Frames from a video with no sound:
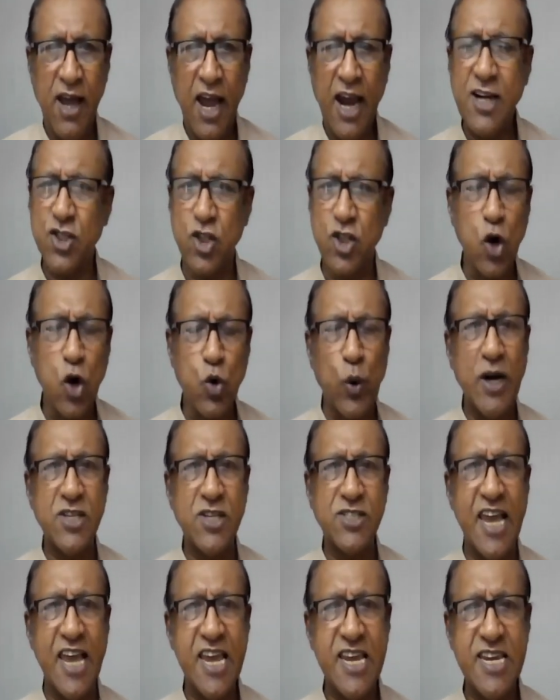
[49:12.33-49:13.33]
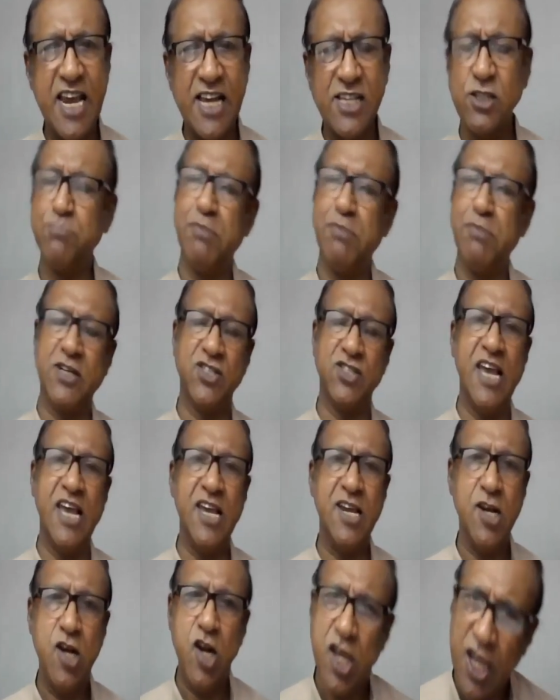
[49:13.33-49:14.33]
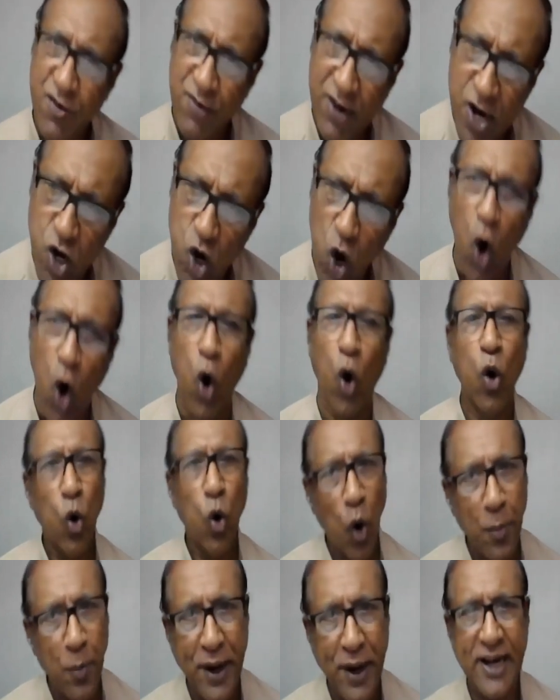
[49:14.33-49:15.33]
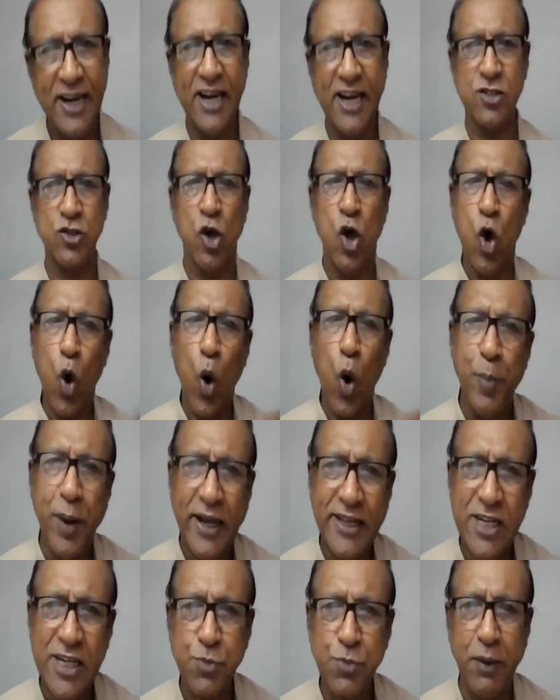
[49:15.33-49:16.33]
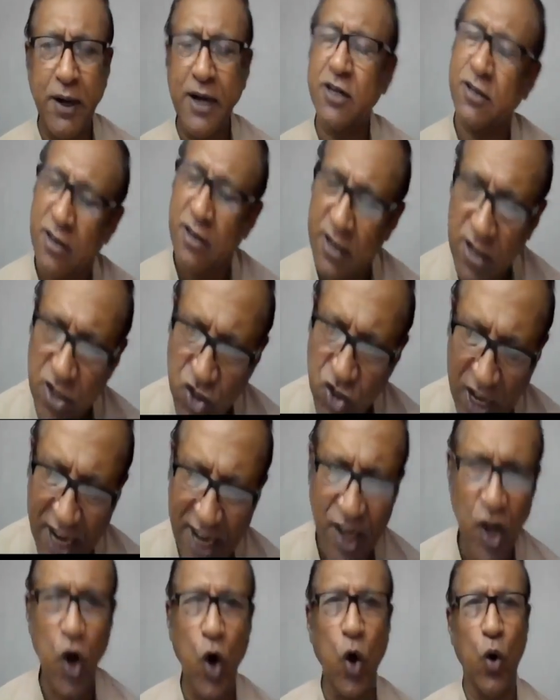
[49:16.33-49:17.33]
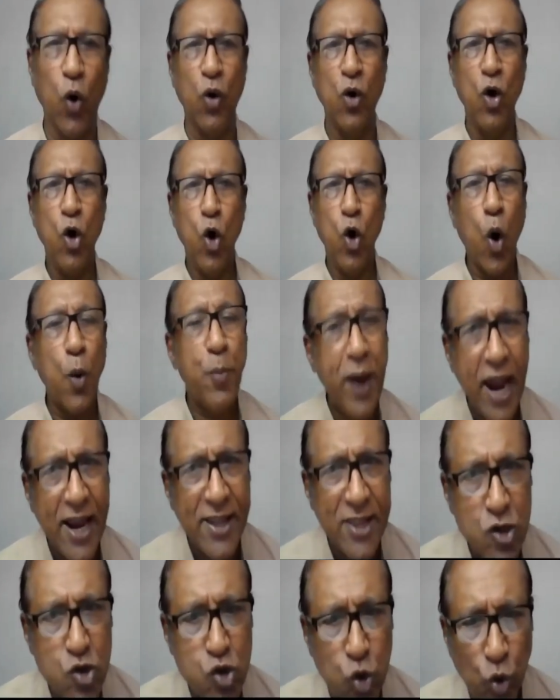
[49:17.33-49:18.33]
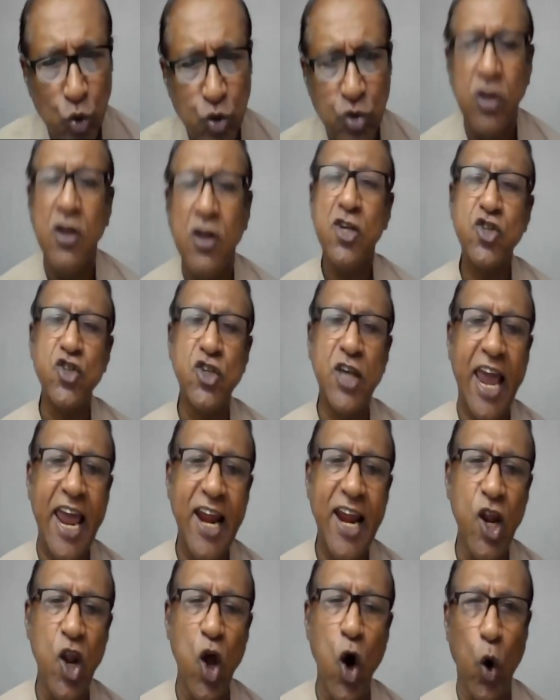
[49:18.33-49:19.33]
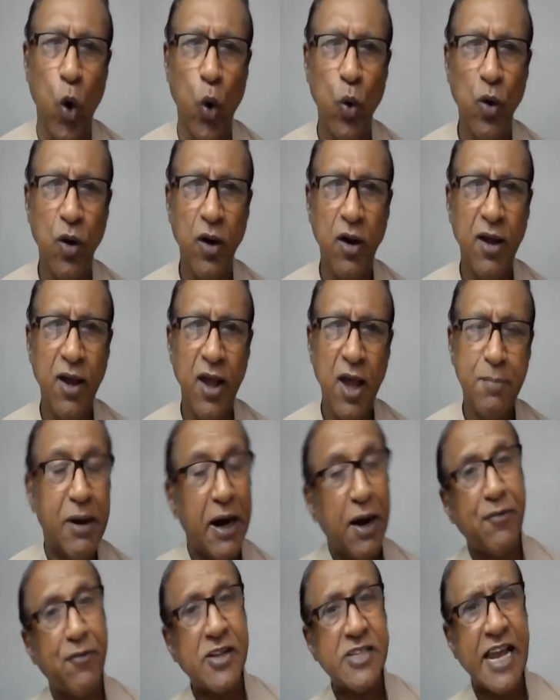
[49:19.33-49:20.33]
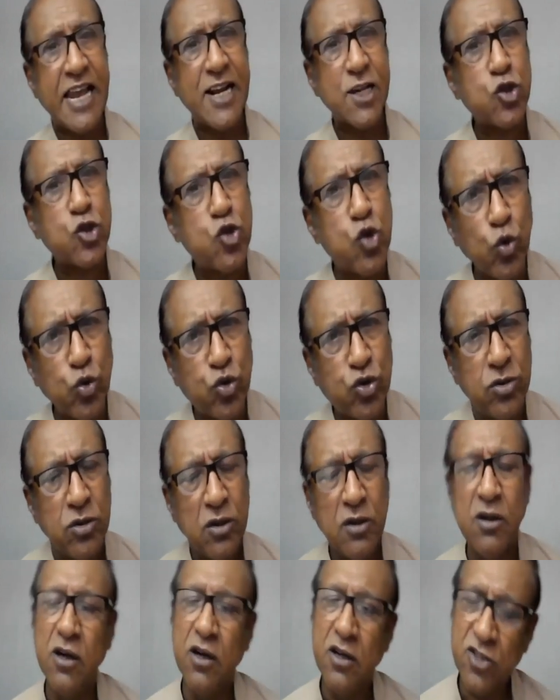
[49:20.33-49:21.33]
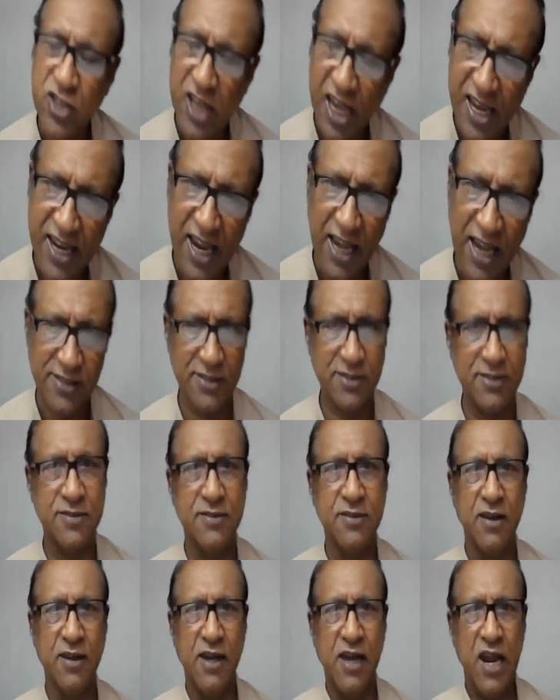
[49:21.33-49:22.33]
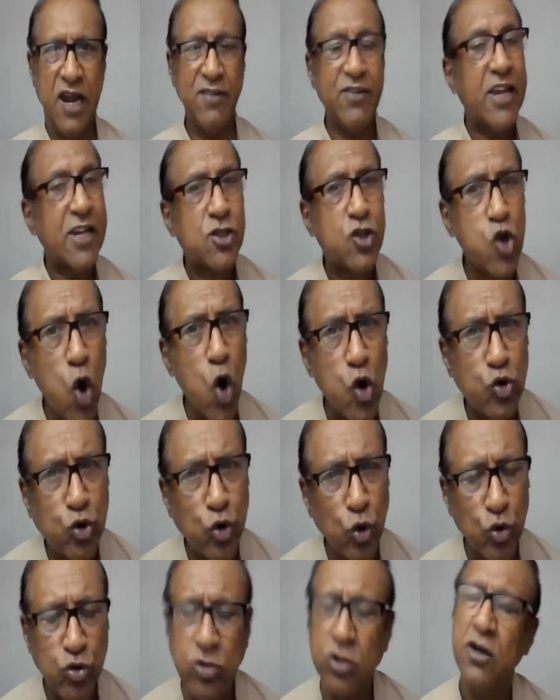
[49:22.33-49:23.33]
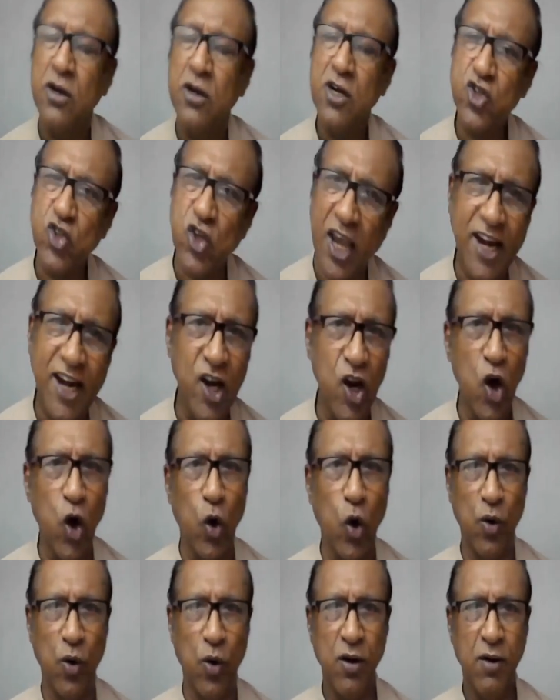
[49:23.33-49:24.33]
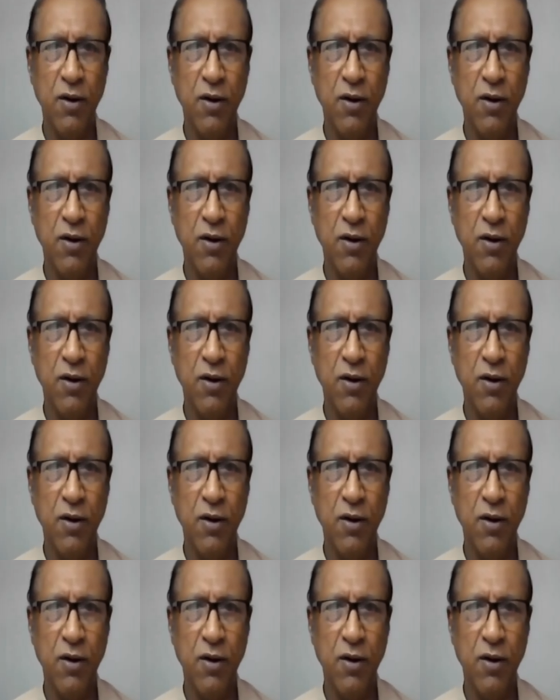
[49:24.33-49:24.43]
It's not only saying yes, but saying even no obedience. Obey the Spirit, say no. Obey the truth, say no. But if there is truth, say yes. If there is no truth, say no.